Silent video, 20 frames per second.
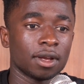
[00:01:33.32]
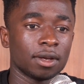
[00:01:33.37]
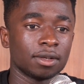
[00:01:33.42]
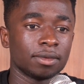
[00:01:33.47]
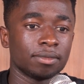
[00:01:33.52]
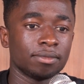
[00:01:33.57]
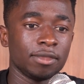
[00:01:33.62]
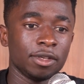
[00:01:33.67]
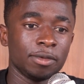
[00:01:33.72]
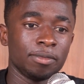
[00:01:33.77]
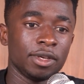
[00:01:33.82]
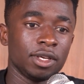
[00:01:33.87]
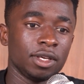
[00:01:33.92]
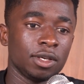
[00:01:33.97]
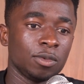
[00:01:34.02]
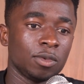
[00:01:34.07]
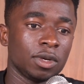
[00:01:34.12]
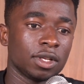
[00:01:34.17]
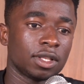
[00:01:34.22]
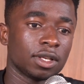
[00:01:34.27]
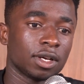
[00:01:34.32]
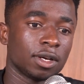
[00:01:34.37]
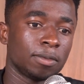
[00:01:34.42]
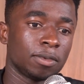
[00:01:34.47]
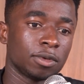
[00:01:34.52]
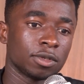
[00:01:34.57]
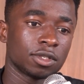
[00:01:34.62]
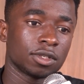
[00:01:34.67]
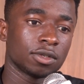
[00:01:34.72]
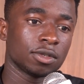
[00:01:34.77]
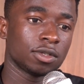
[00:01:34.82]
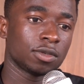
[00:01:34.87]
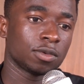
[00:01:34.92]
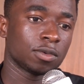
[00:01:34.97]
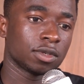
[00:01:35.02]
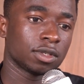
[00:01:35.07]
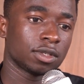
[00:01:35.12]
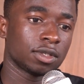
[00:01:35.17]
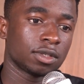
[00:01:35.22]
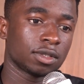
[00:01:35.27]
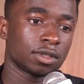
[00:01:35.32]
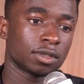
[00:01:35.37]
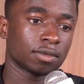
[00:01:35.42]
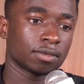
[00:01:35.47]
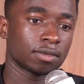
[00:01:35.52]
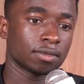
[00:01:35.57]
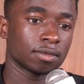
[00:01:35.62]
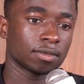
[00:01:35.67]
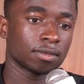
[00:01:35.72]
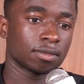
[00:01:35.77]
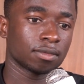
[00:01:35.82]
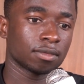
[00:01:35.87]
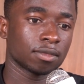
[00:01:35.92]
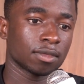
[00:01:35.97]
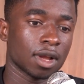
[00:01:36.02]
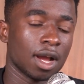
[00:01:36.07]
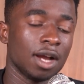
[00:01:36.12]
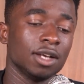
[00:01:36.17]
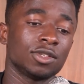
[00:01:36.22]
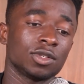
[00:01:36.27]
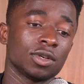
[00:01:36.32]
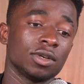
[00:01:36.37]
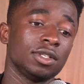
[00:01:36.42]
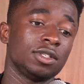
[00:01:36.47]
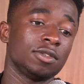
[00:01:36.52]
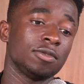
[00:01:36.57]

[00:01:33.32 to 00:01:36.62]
me being with Apostles I saw it